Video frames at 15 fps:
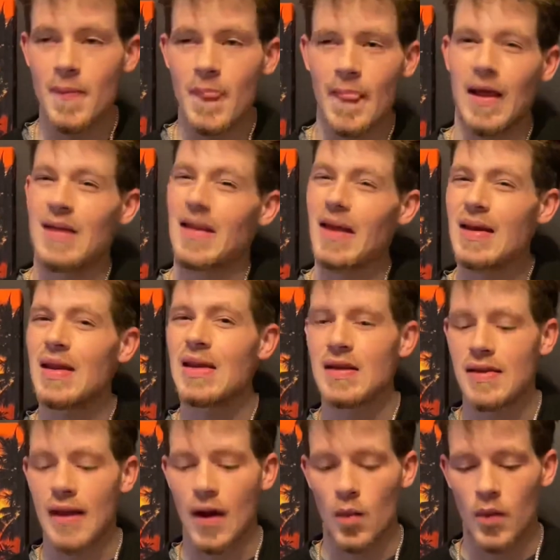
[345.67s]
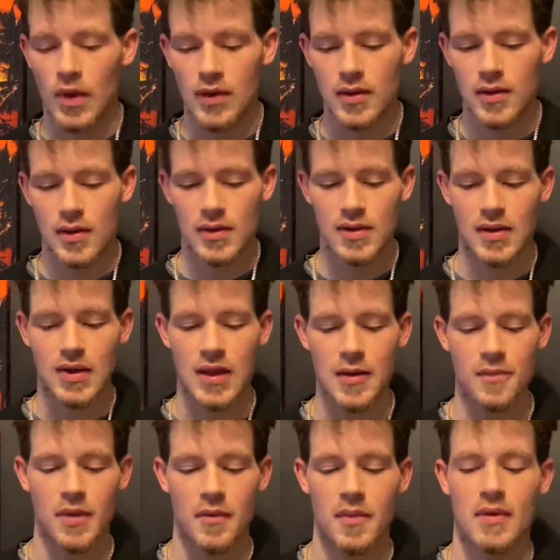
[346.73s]
They needed that win to keep
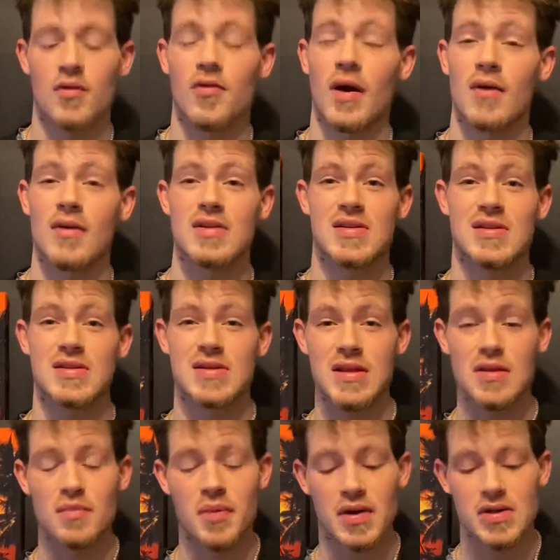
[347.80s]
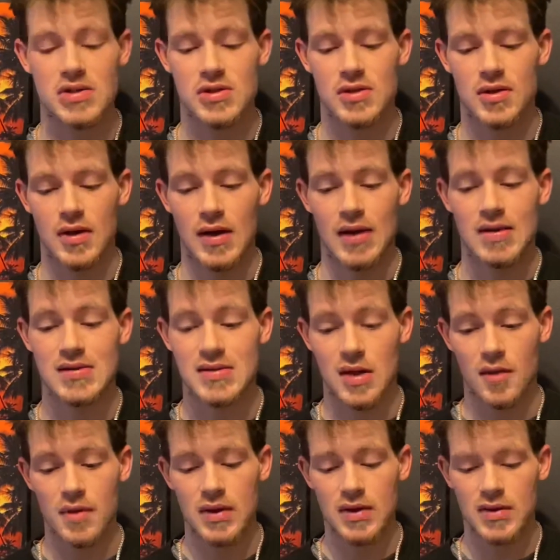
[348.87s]
them in the round of 16 picture, because
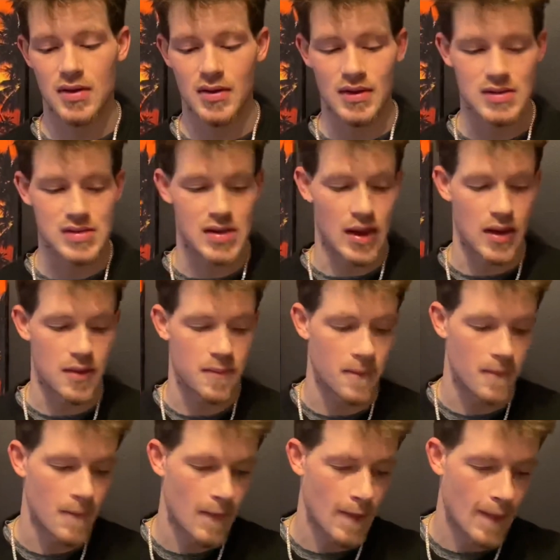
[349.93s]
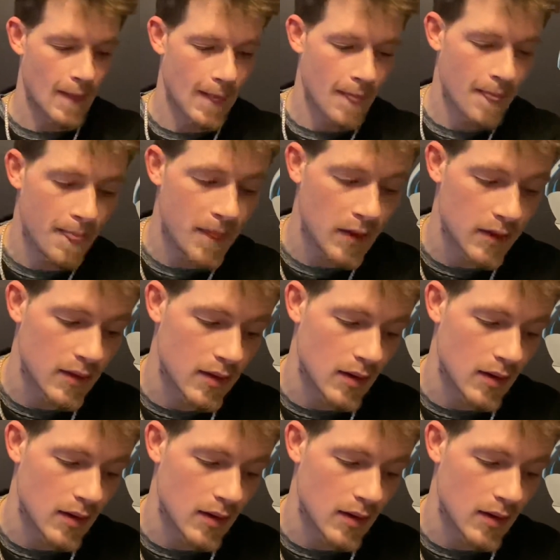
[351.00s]
coming into this game, they're